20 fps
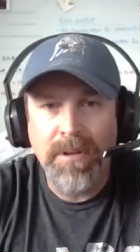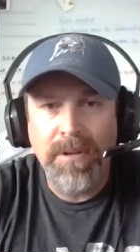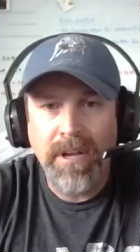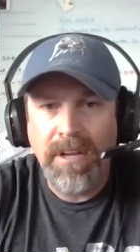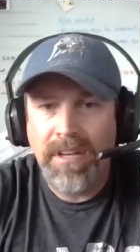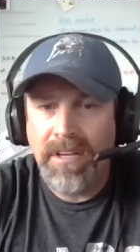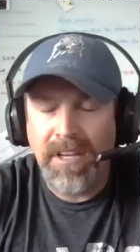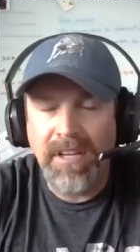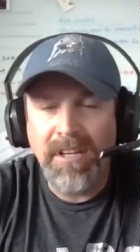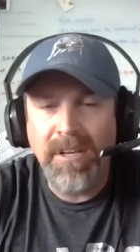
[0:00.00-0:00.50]

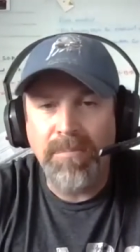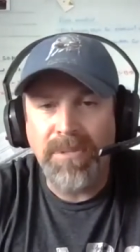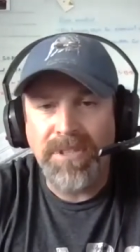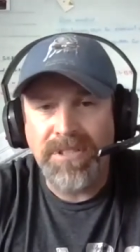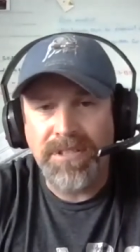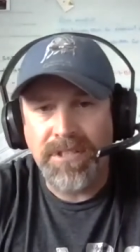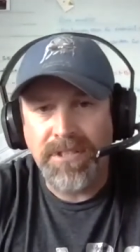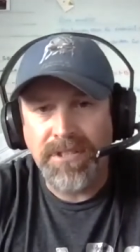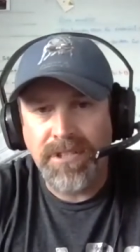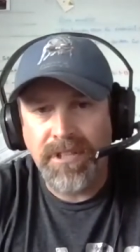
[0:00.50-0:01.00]
in any
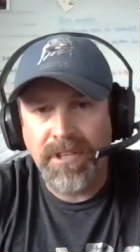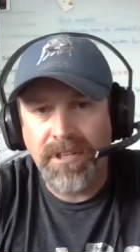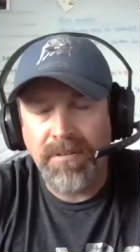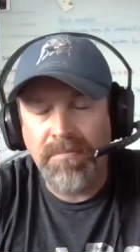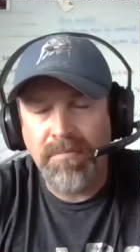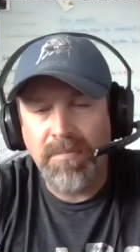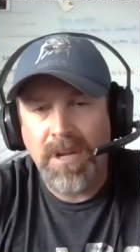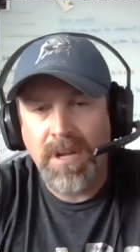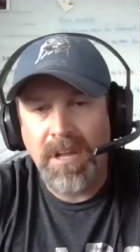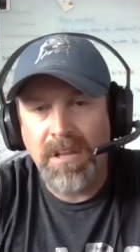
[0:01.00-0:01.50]

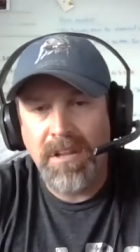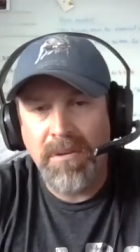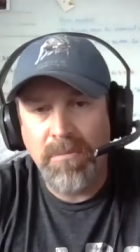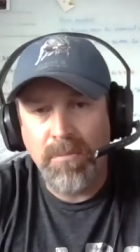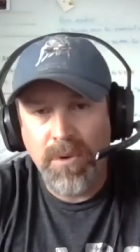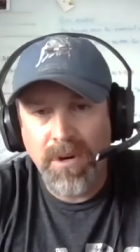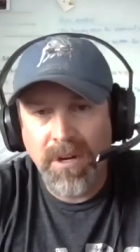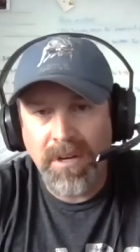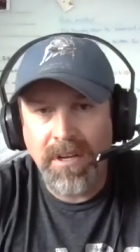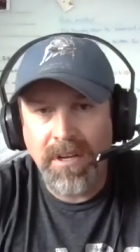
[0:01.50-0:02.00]
position and then
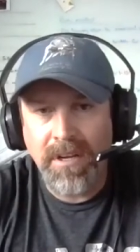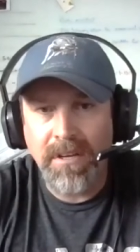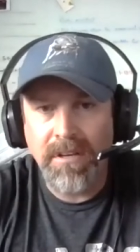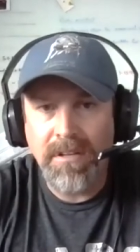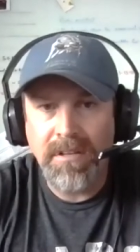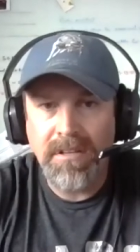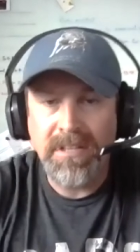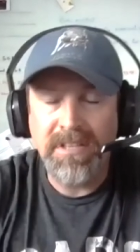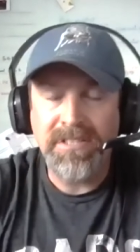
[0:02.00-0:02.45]
working